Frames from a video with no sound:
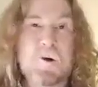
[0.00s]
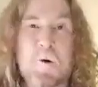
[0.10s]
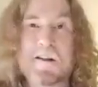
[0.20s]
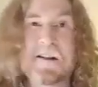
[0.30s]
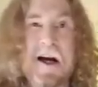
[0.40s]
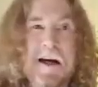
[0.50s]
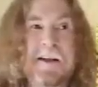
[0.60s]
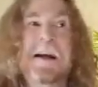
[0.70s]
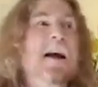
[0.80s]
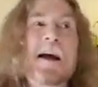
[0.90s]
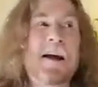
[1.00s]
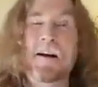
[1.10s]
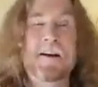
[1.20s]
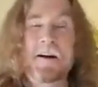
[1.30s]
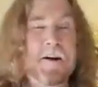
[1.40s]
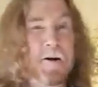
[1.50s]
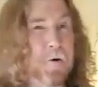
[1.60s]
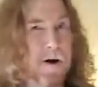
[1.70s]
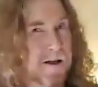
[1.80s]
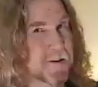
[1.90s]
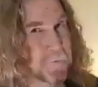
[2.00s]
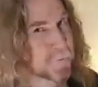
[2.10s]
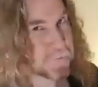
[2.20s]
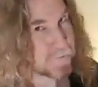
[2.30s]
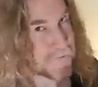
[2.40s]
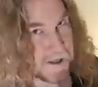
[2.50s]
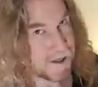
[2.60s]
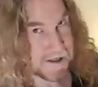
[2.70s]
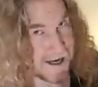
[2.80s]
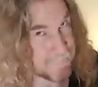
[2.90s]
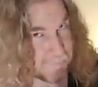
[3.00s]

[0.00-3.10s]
size. And otherwise, it ain't happening.